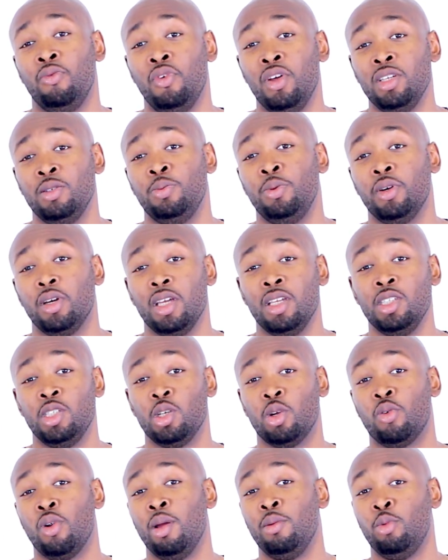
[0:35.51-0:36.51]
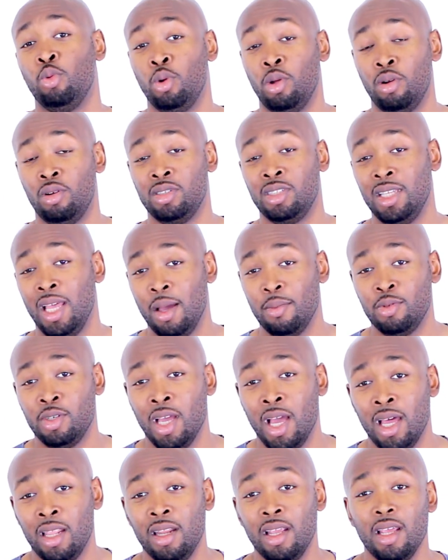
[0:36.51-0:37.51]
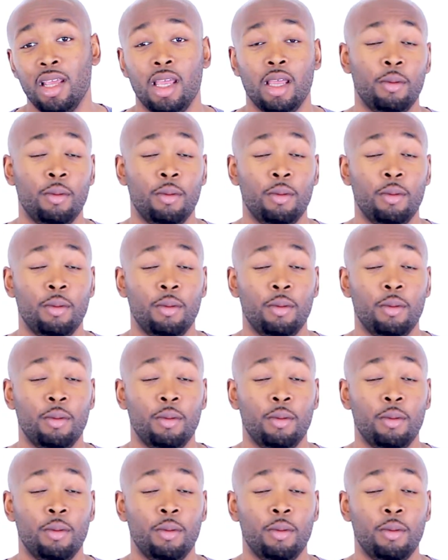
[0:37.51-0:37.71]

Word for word: Facebook, Instagram, Twitter, and Snapchat,